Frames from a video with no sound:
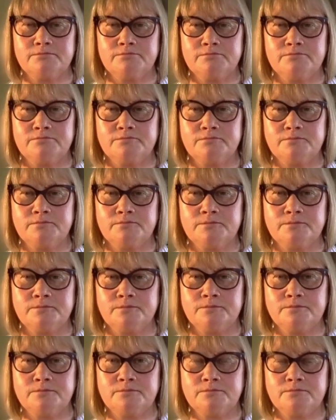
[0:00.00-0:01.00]

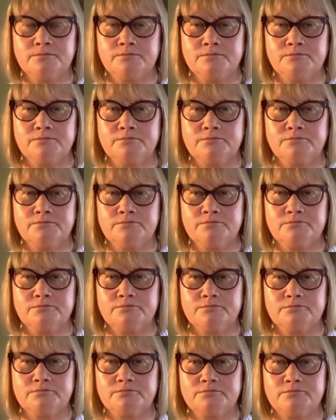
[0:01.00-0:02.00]

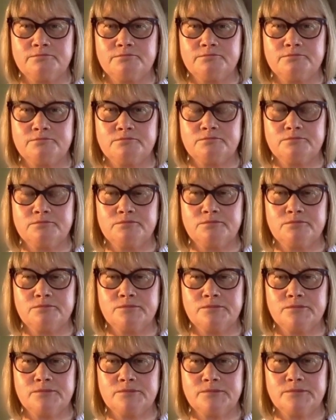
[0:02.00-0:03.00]

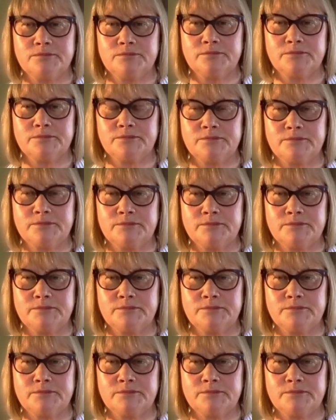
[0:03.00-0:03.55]
[no speech]